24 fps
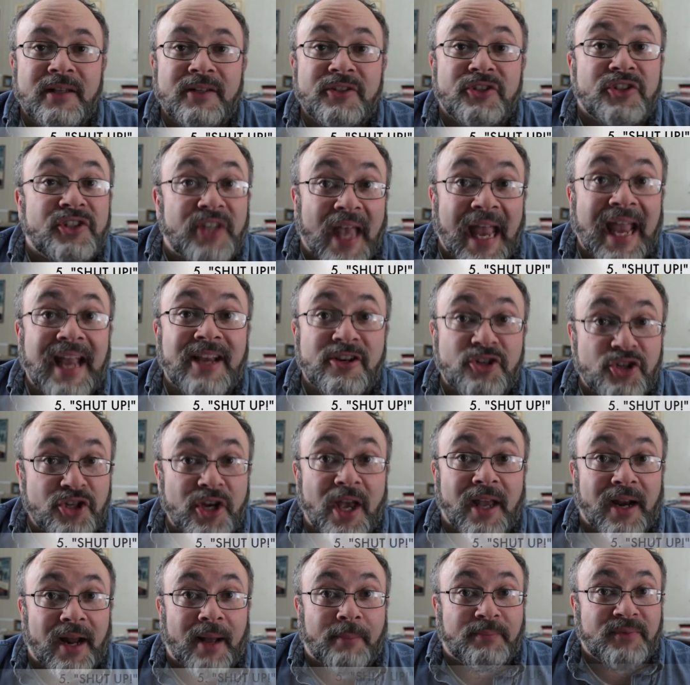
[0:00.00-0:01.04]
Saying
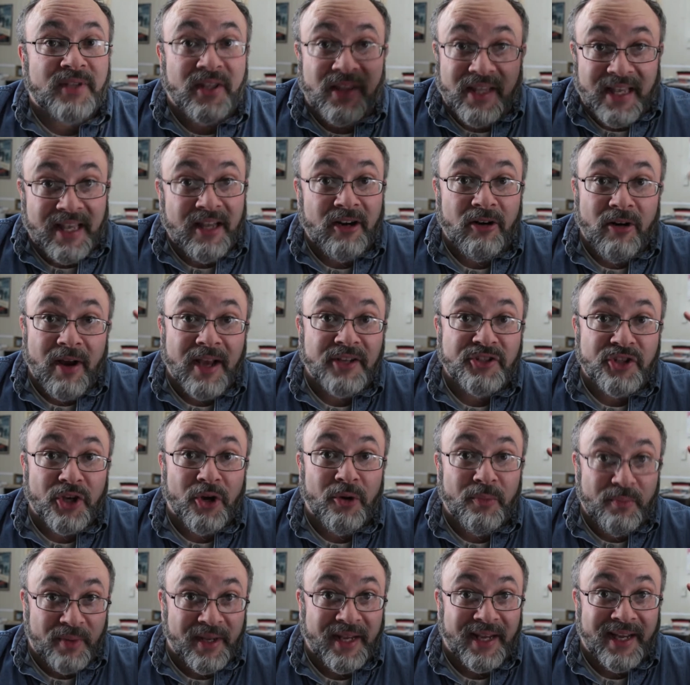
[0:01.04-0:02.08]
shut up to the inner
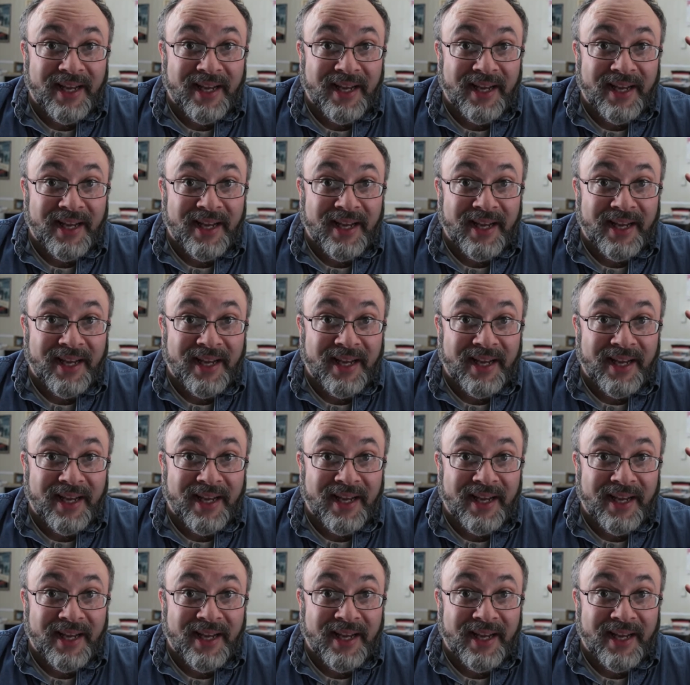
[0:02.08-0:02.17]
SOB